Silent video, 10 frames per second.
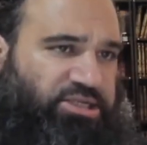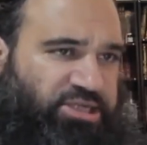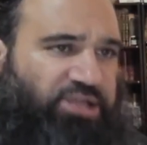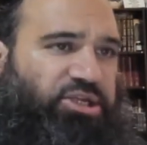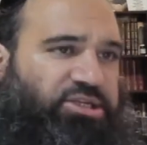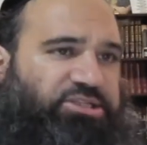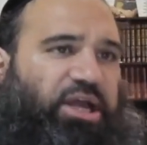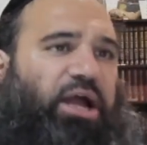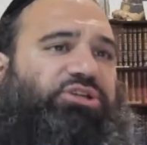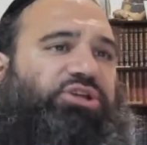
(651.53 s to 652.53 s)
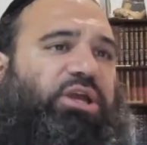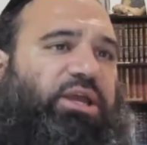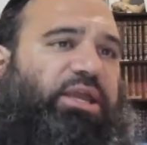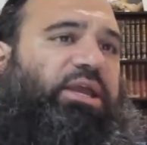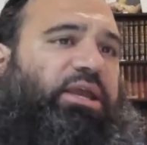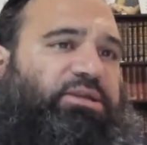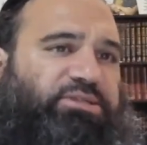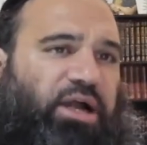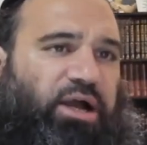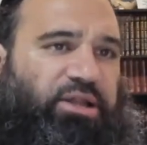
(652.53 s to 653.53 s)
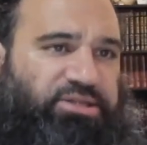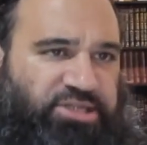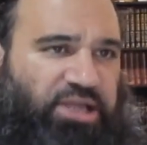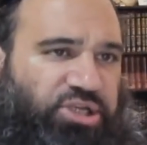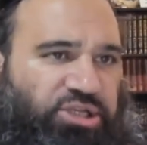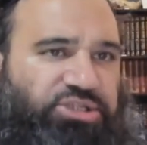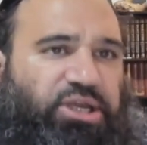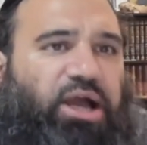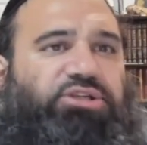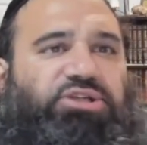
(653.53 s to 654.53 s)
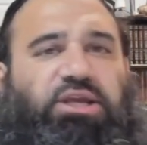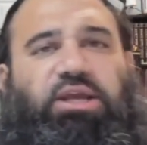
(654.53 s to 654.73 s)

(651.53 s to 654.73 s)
such and such, he has done such and such,